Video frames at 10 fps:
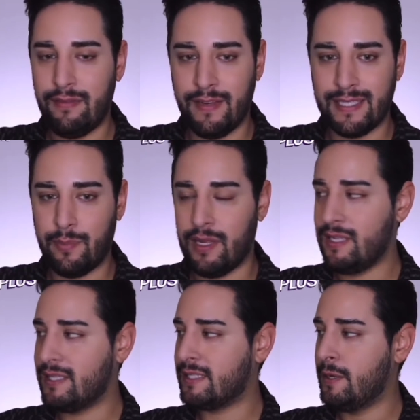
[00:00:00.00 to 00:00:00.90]
Fix
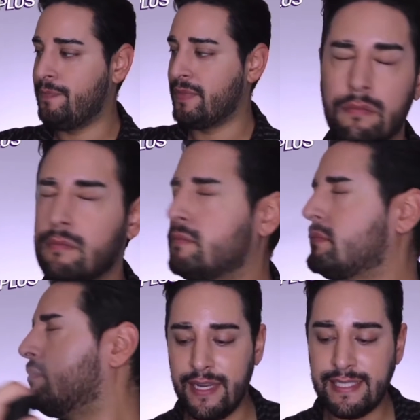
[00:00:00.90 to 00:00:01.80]
Plus.
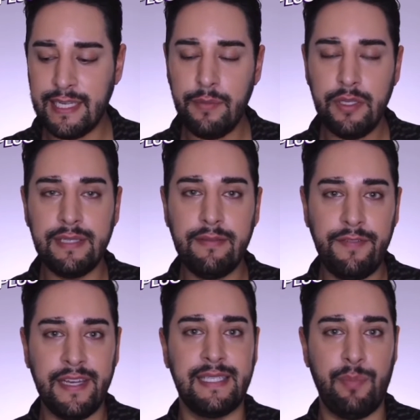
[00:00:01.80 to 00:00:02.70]
The reason I'm using
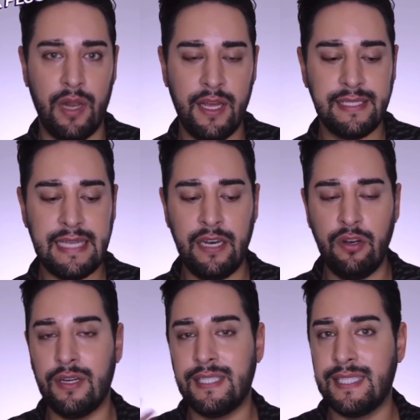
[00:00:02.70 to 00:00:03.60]
Fix Plus
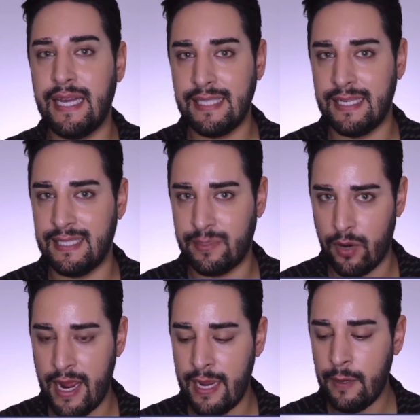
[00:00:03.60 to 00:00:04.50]
and not a setting
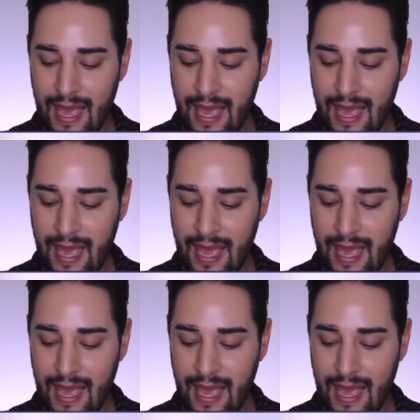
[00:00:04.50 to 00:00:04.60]
spray,